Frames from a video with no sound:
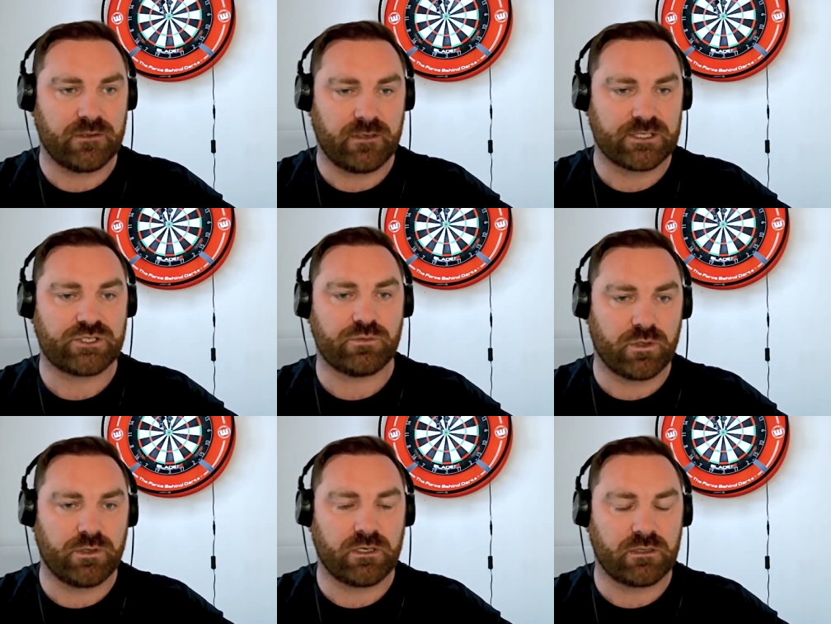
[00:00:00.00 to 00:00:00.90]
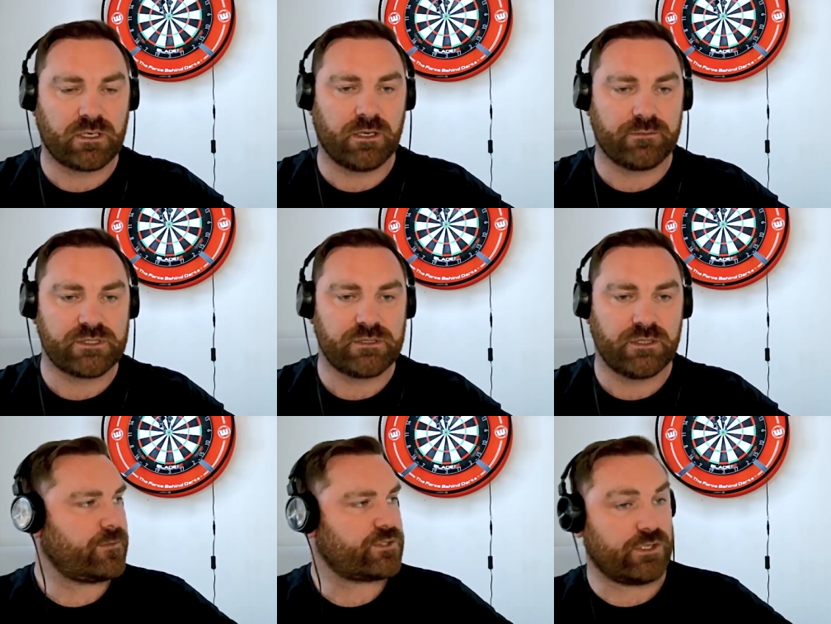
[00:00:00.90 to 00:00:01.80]
National One clubs.
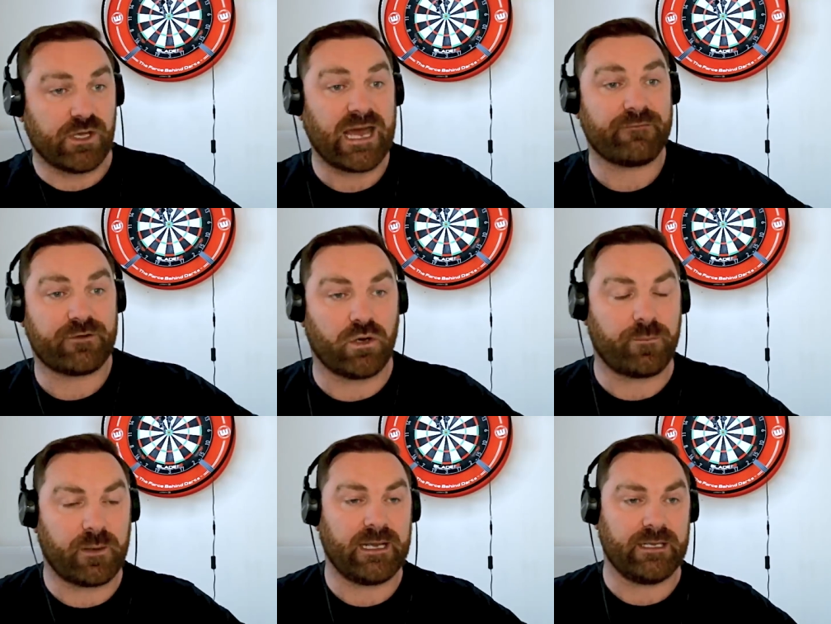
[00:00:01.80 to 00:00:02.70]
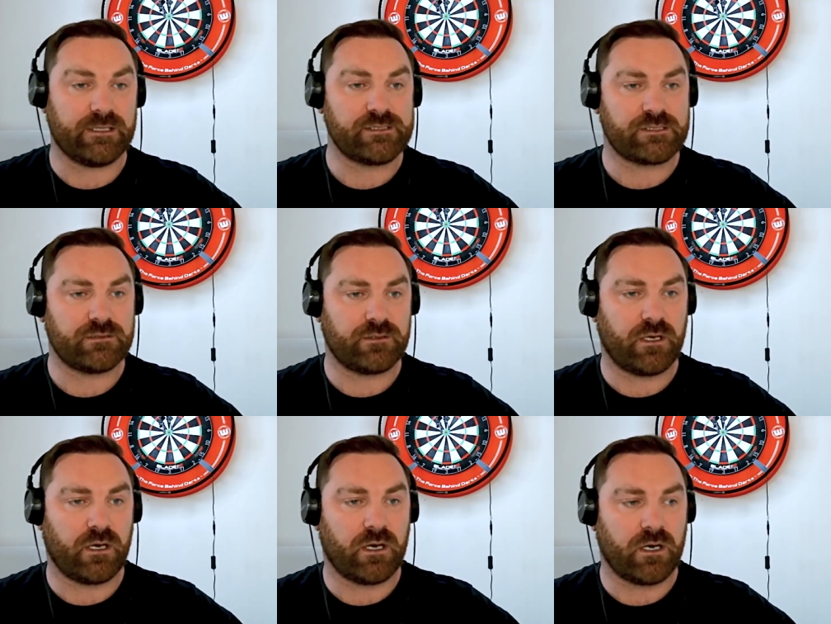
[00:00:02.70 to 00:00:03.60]
So you have got players that
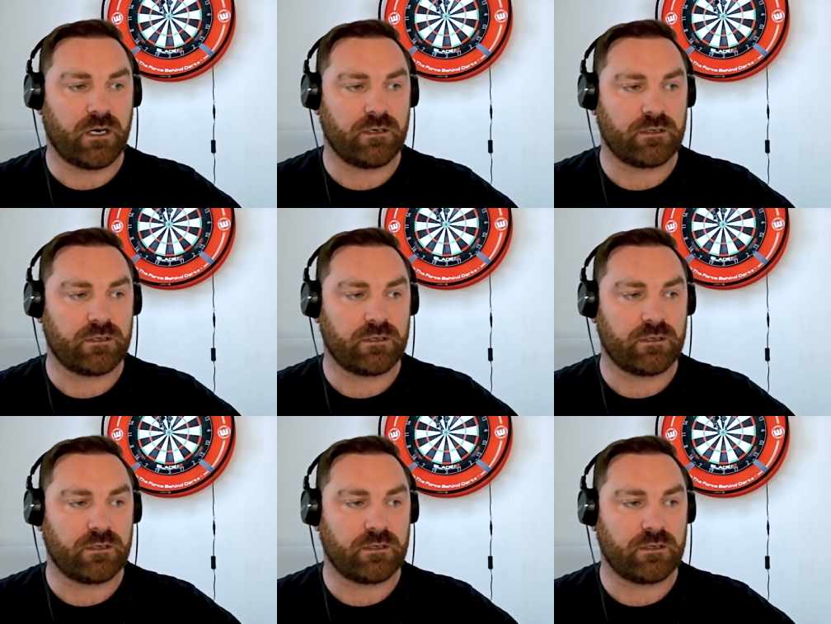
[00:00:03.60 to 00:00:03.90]
are